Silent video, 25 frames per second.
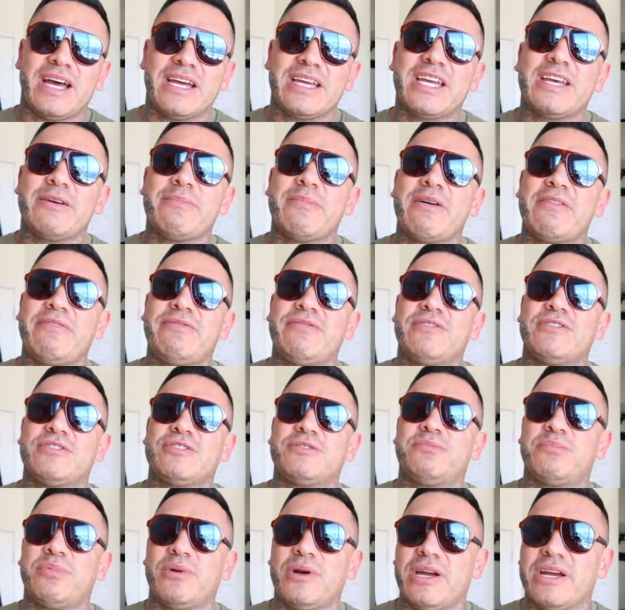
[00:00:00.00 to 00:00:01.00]
I get my
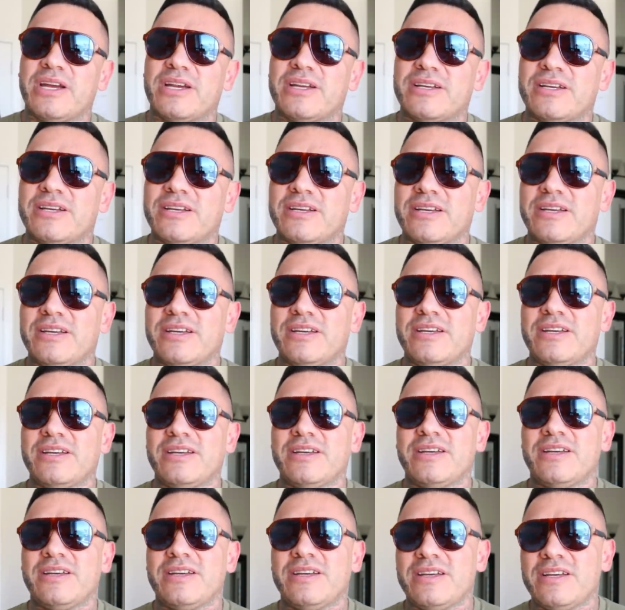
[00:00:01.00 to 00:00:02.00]
first break.
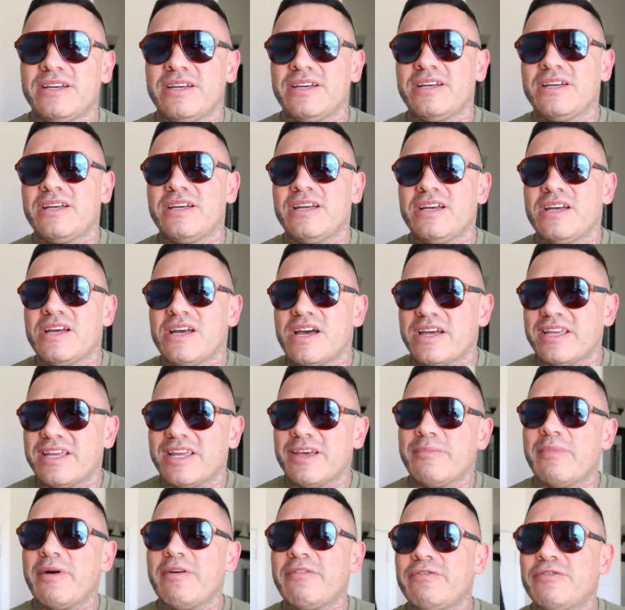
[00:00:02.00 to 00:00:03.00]
I
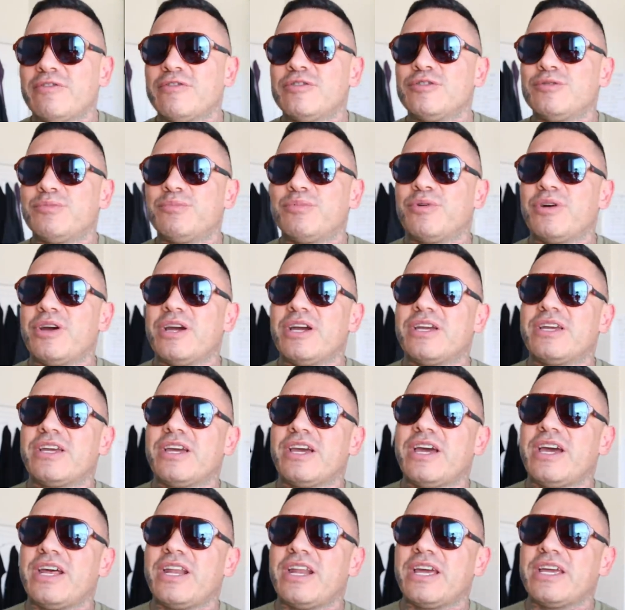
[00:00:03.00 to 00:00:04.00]
get my first
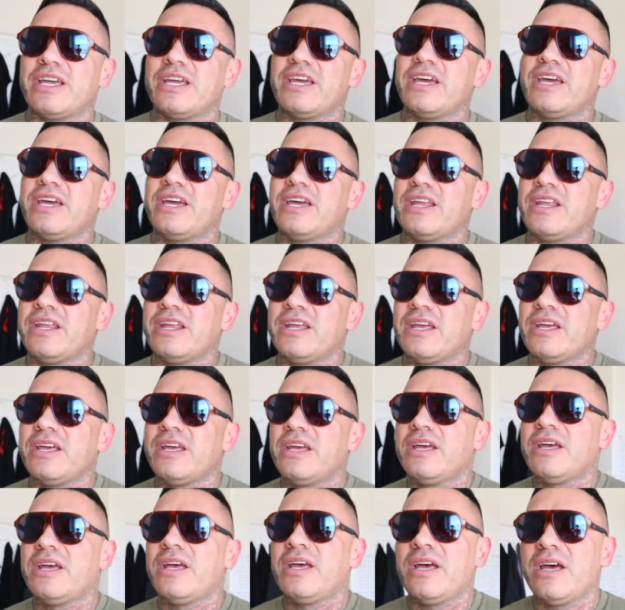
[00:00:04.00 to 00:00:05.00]
break and I get
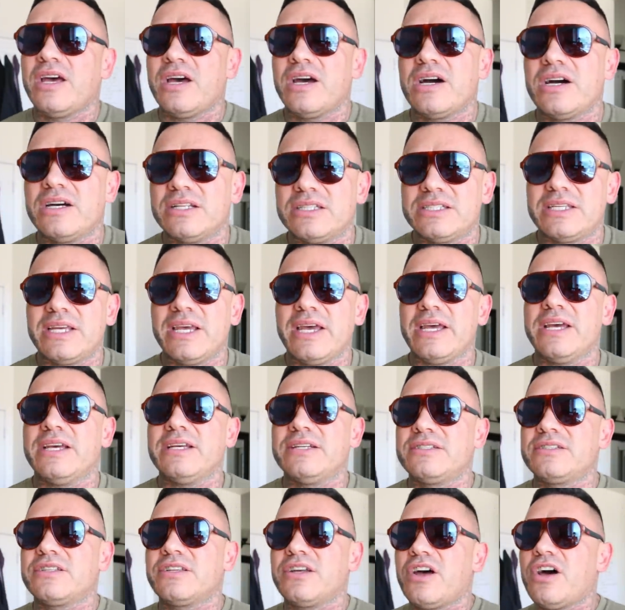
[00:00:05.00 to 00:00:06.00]
a
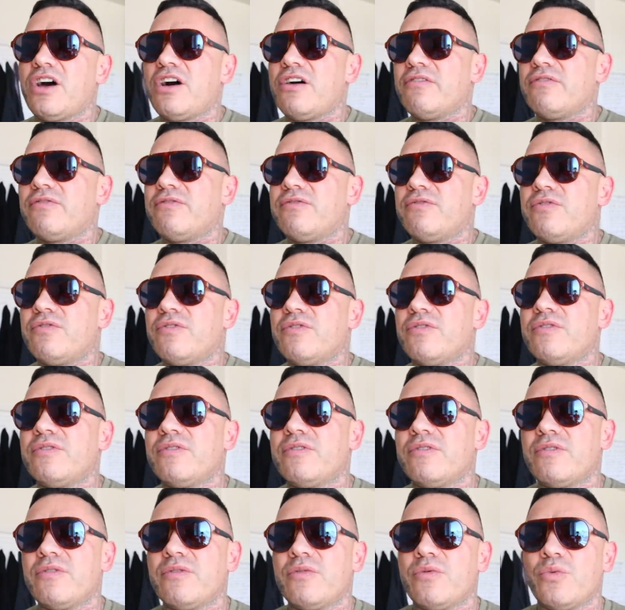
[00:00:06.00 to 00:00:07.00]
taste of
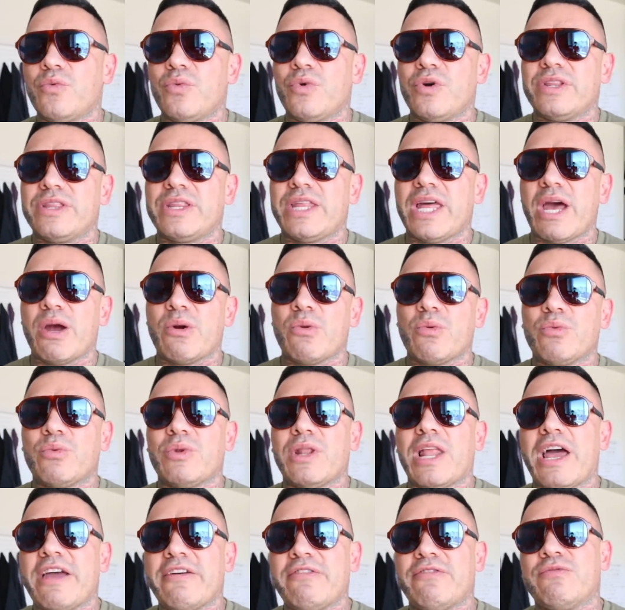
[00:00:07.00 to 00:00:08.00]
what that
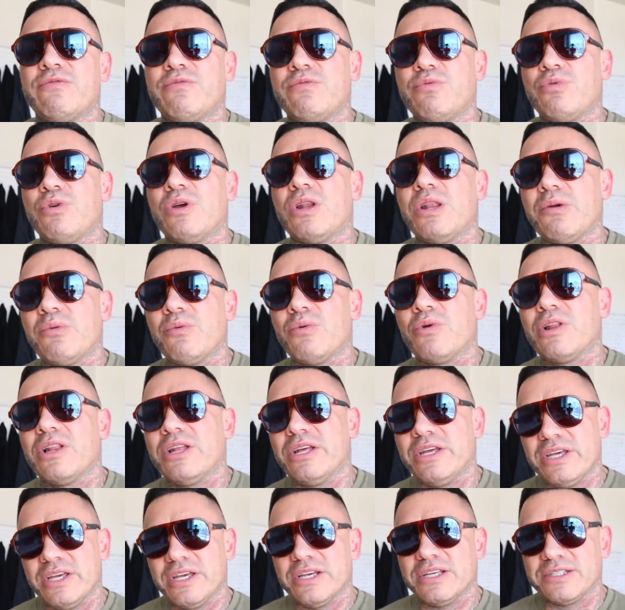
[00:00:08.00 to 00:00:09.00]
life really,
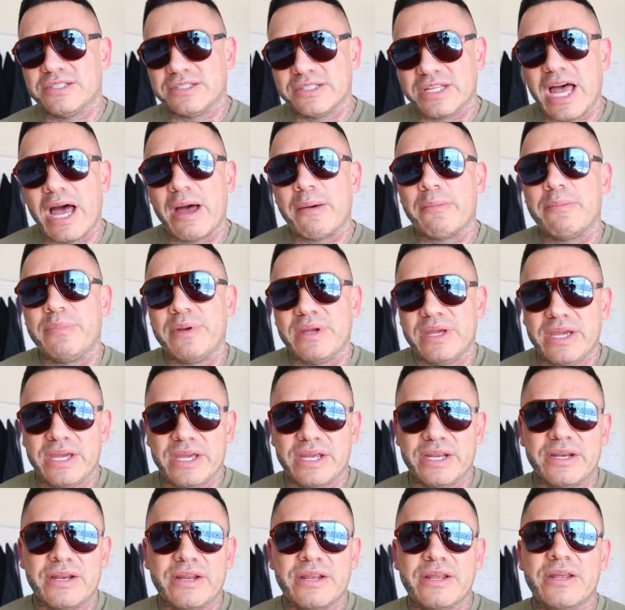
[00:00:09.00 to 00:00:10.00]
really is. Not
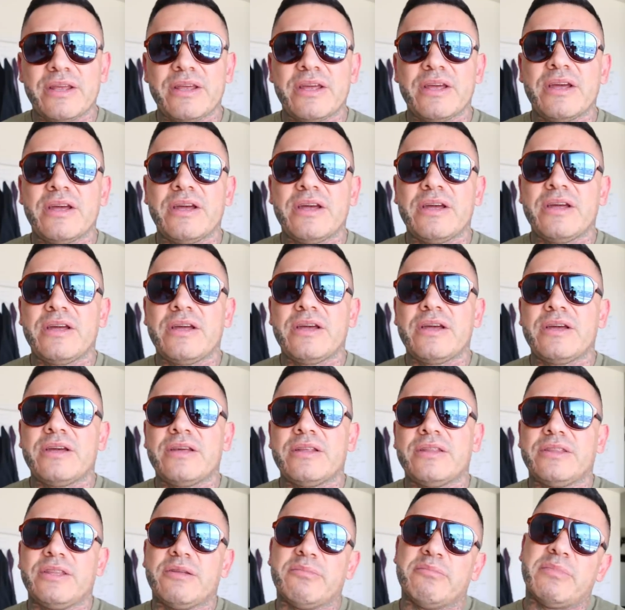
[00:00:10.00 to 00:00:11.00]
being
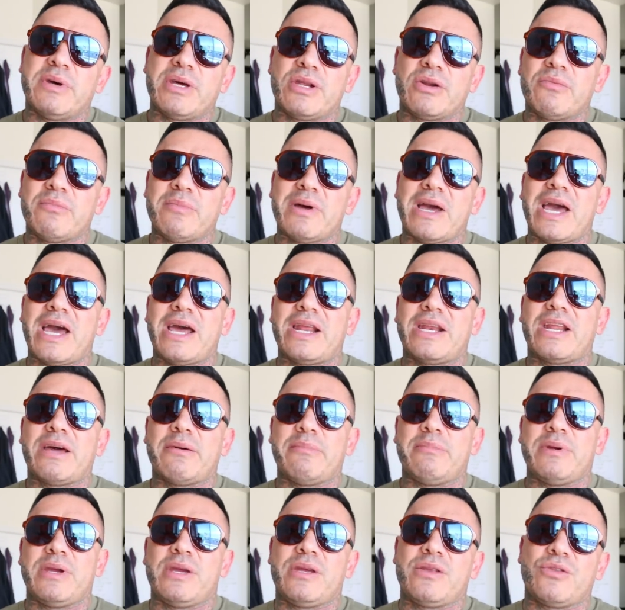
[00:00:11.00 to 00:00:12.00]
the middleman,
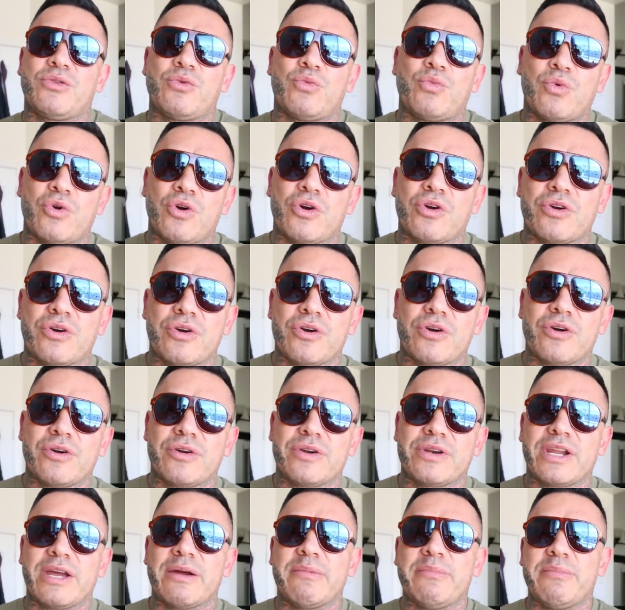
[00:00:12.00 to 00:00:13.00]
not being the
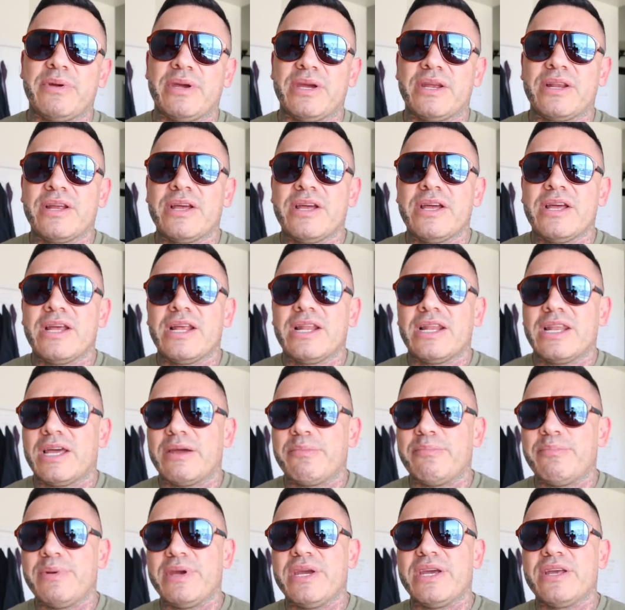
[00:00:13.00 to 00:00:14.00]
worker, not being
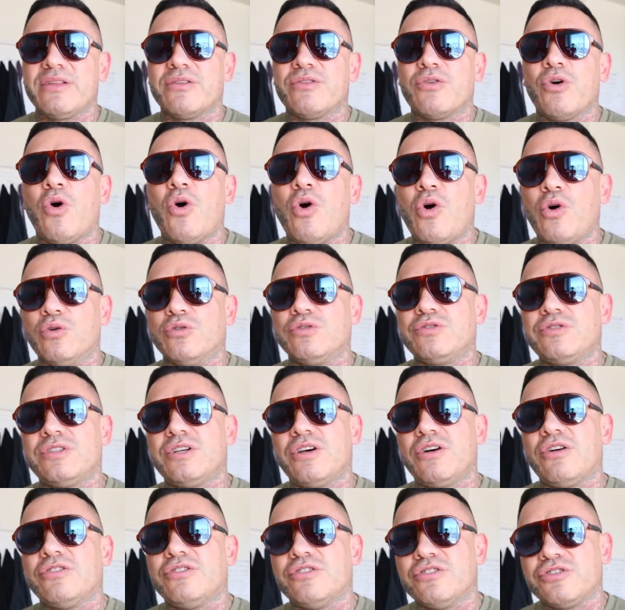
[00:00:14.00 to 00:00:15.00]
like being the
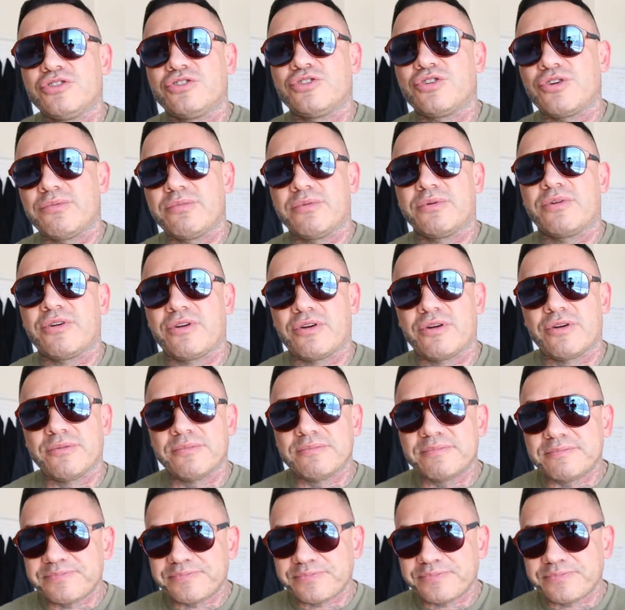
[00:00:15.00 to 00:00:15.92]
wholesale distributor.